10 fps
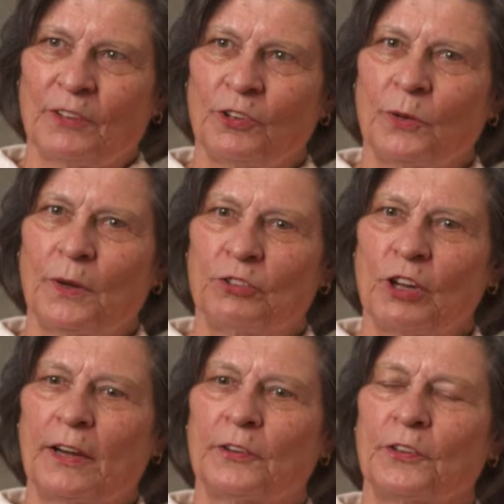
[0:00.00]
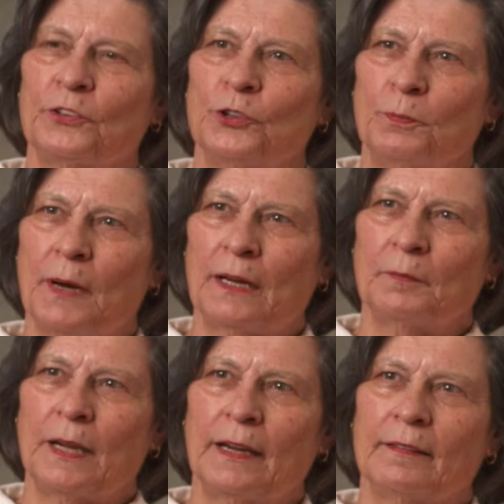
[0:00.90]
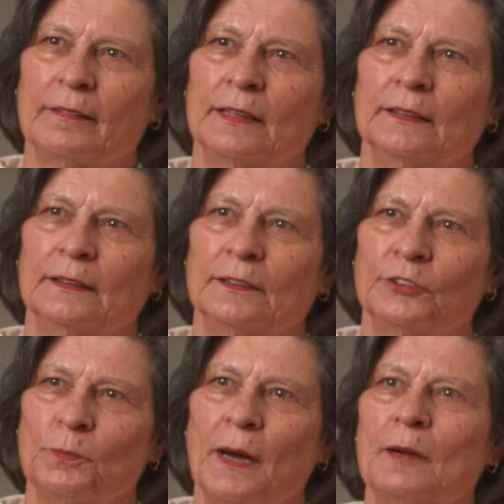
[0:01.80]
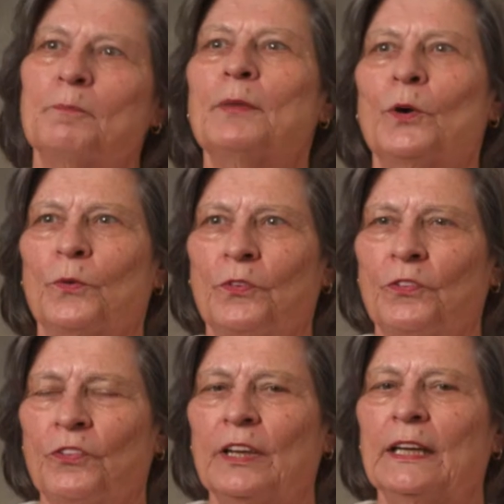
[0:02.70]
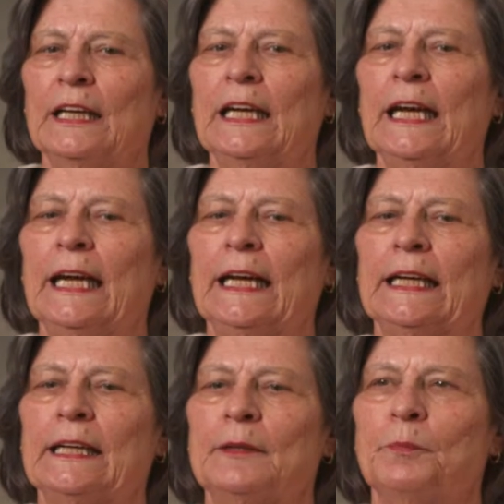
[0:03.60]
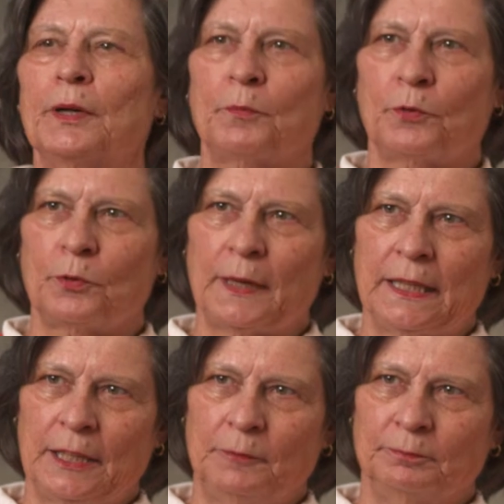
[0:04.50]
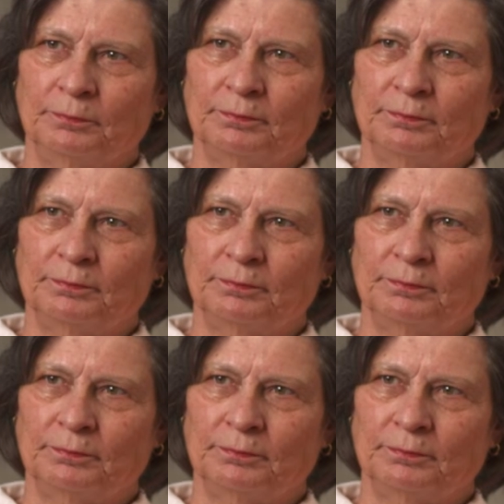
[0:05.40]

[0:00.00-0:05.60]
So I shattered the two bottom legs and two bottom bones and put them through my knee.